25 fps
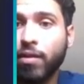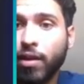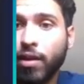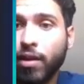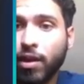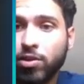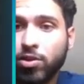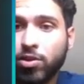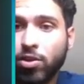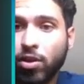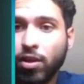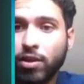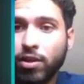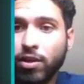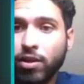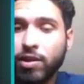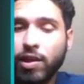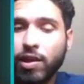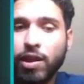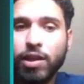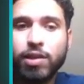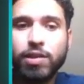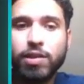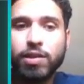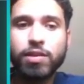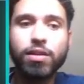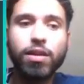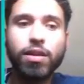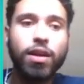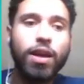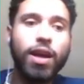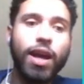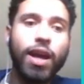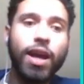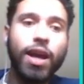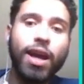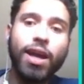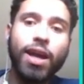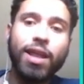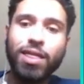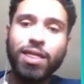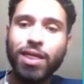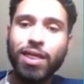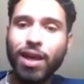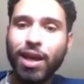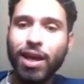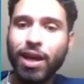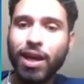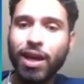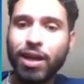It's all it takes.
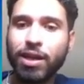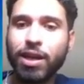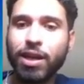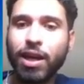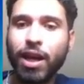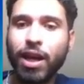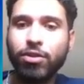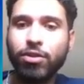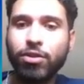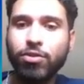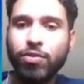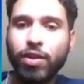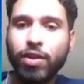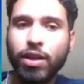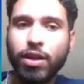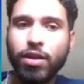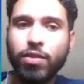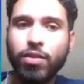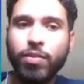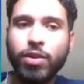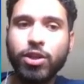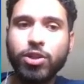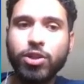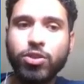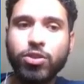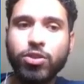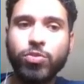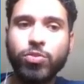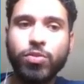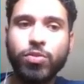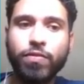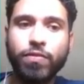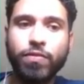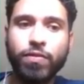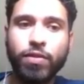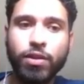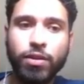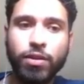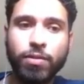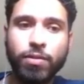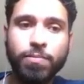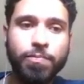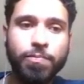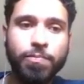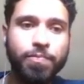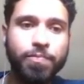And then I do the animations revealing.